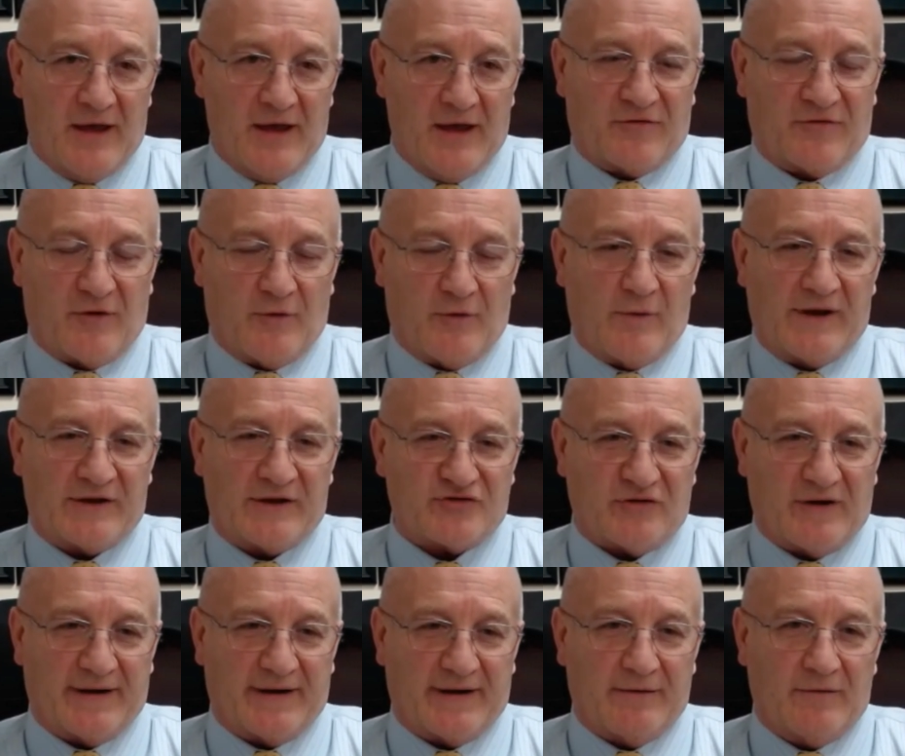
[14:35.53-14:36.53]
So we're
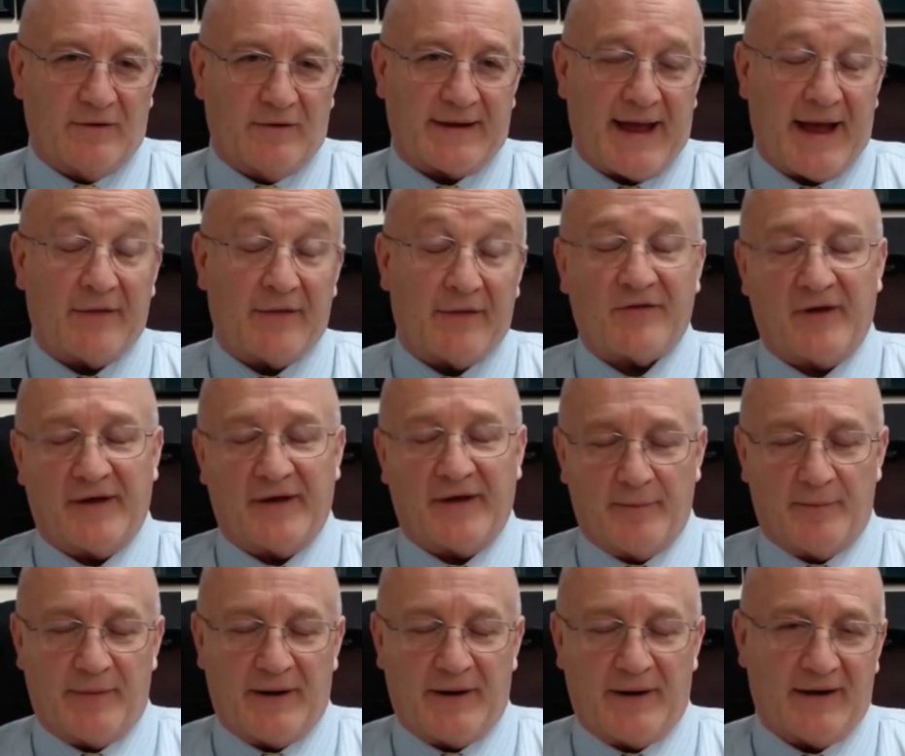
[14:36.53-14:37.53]
trying to look outside
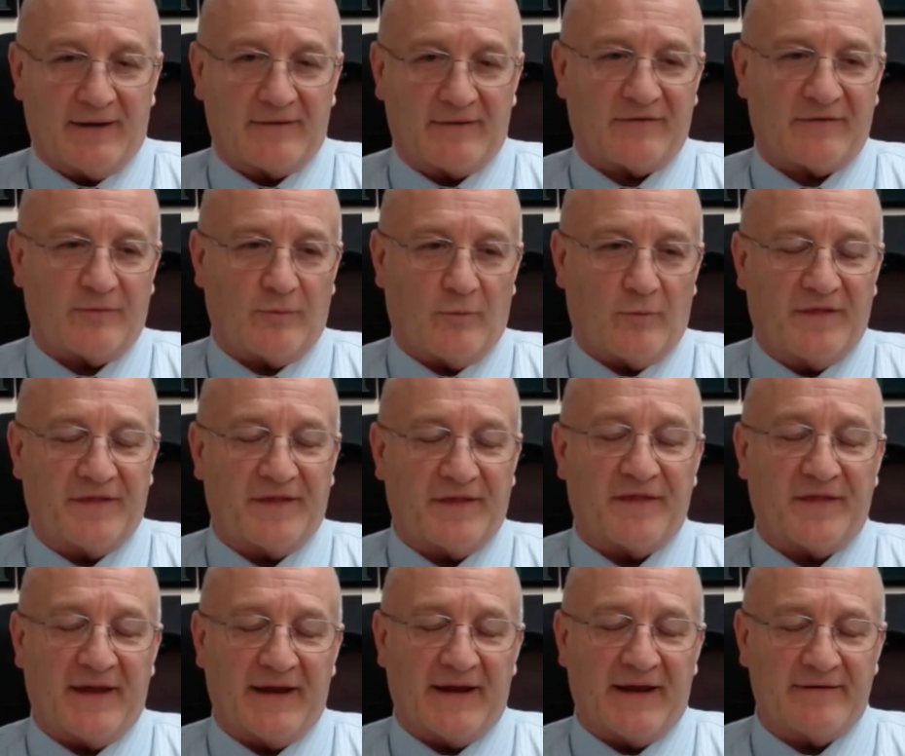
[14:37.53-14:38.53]
the box with a
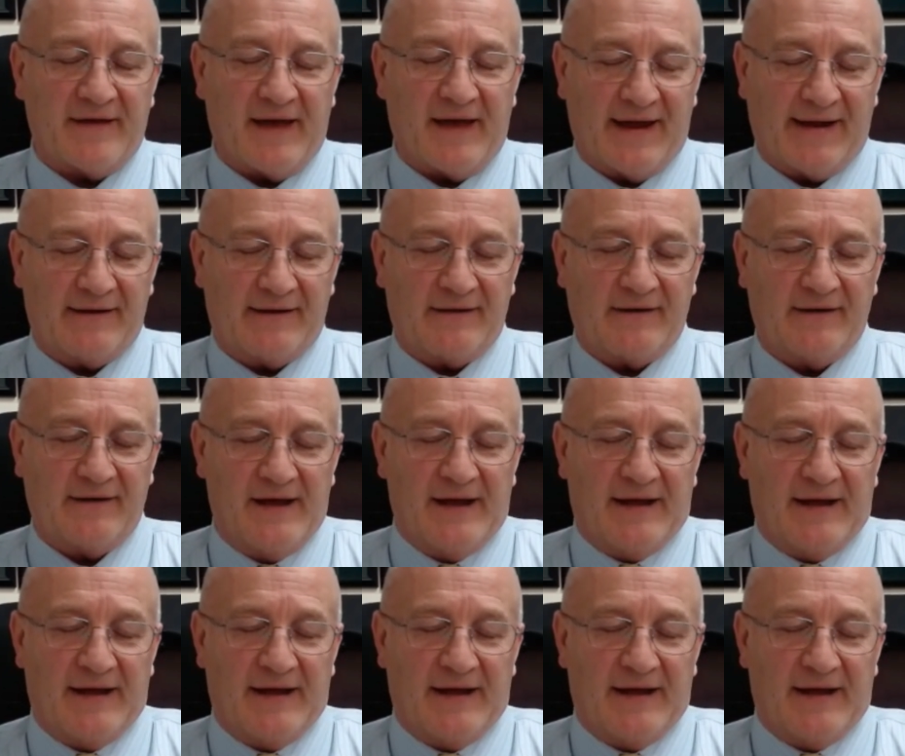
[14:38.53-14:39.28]
think tank